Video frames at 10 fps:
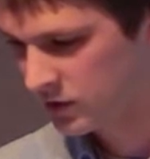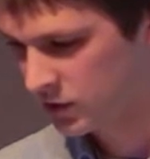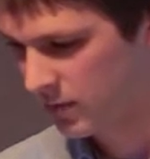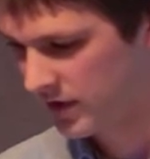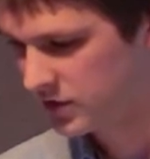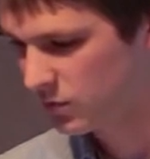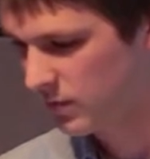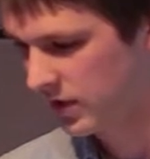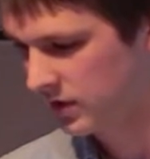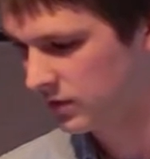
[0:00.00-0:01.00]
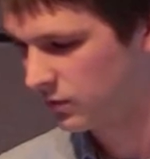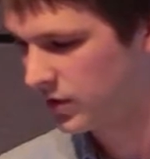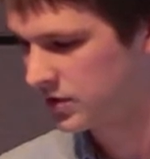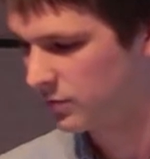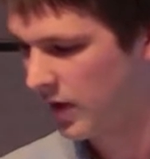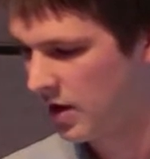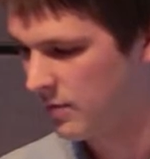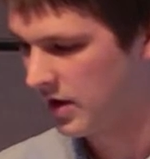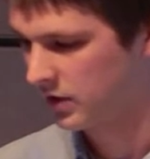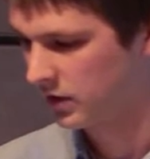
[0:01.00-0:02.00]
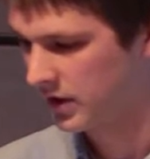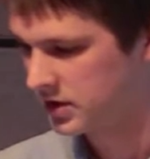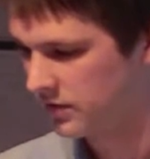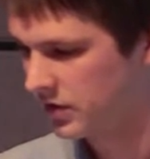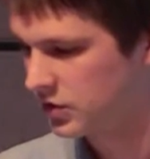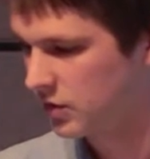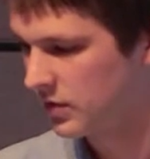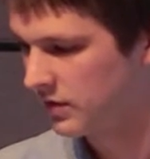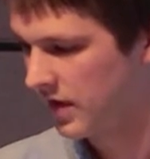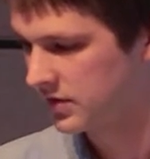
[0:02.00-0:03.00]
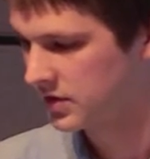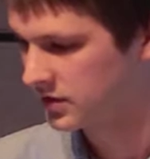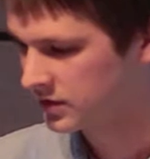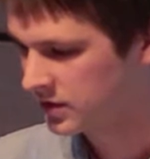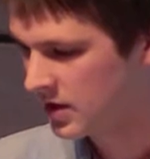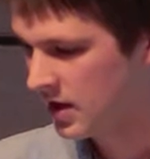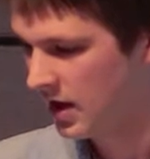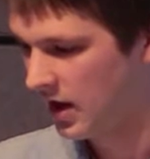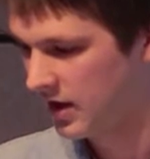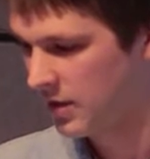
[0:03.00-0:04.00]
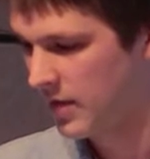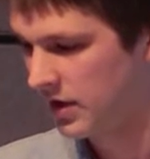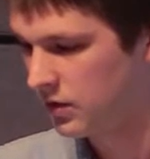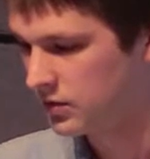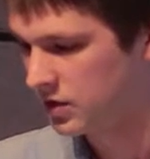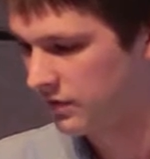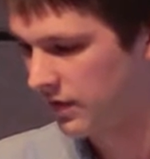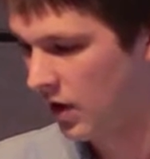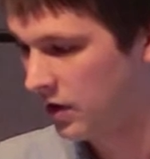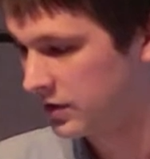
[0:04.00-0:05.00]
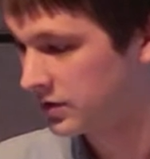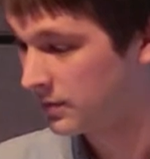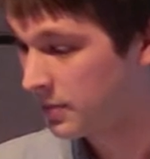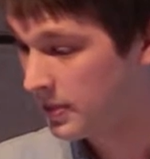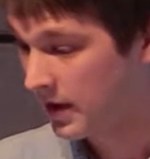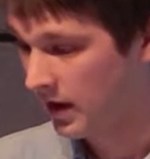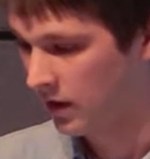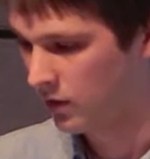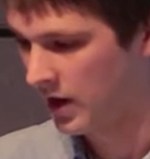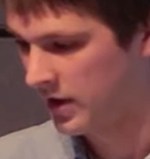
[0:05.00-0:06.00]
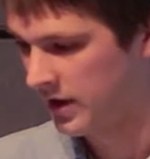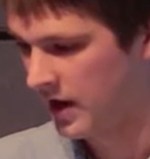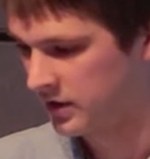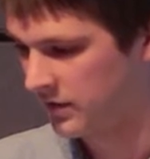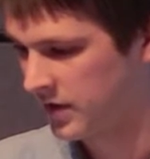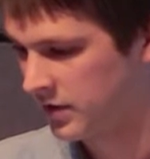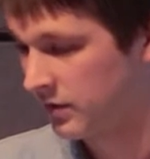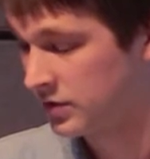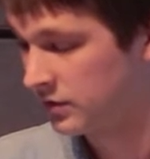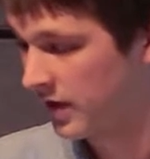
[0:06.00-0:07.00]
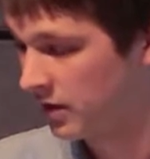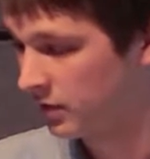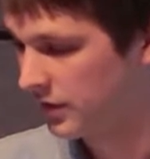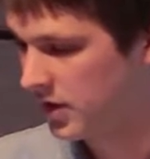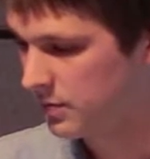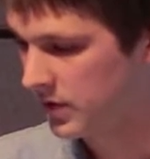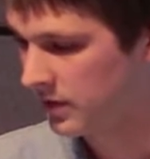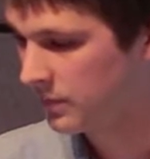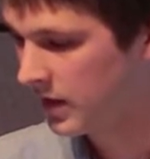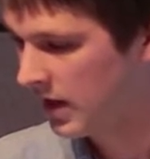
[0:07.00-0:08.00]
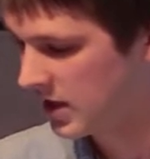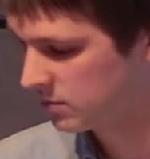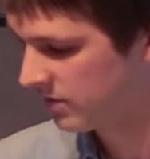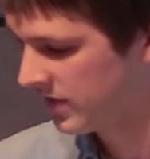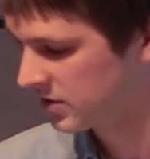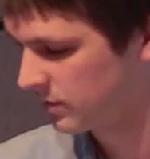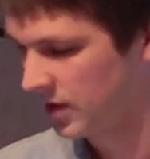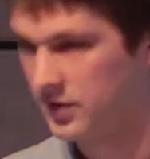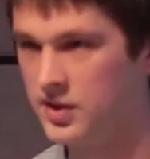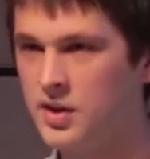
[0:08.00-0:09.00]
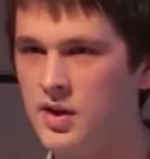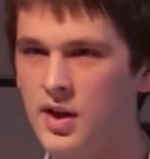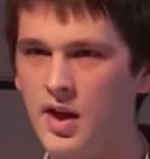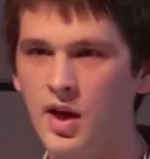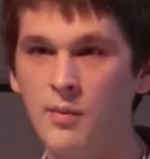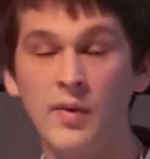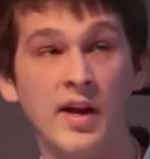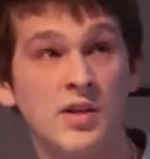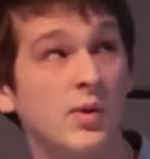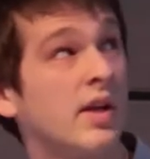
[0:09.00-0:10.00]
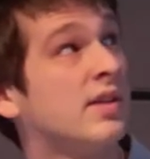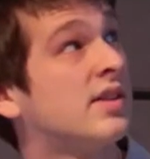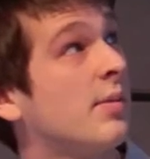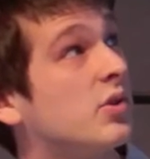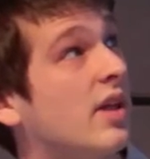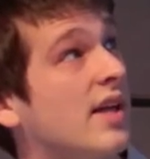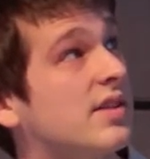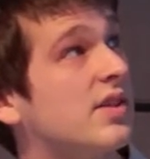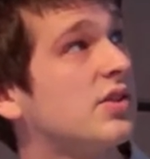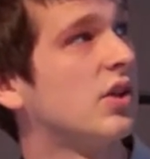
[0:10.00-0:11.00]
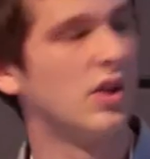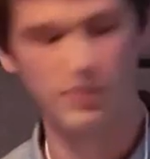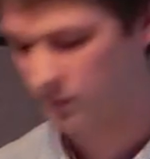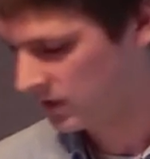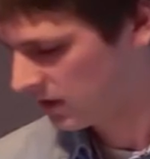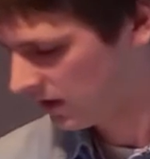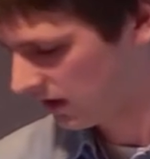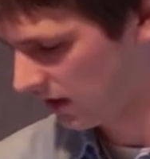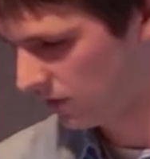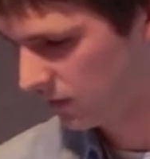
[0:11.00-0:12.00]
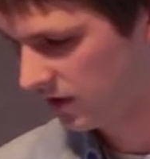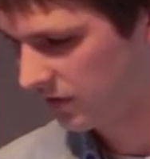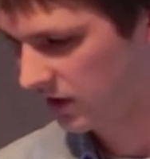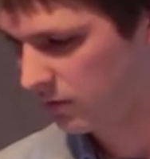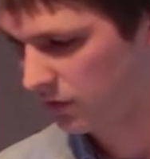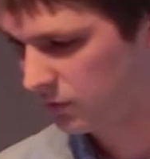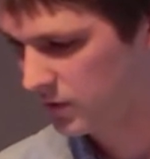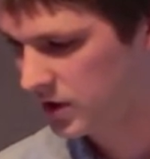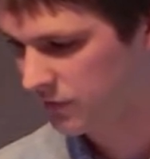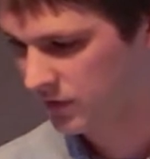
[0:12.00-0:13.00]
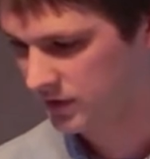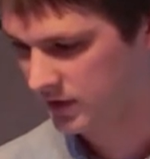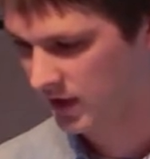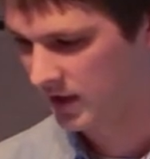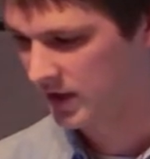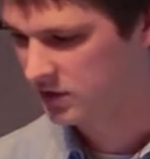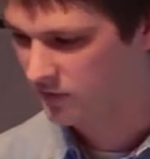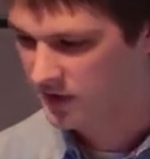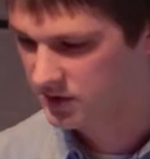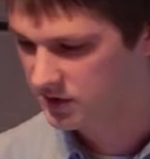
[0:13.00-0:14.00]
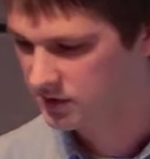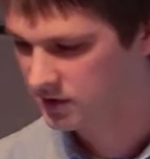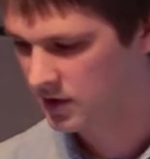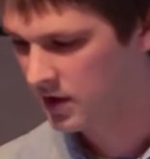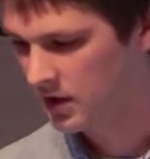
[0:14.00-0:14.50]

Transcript: So by this we mean recent biomedical HIV treatment advances uh, that make use of HAART uh, or highly active antiretroviral therapy as a prevention method. Um, and as we're conceptualizing this term, uh, we're kind of thinking about three different uh, interventions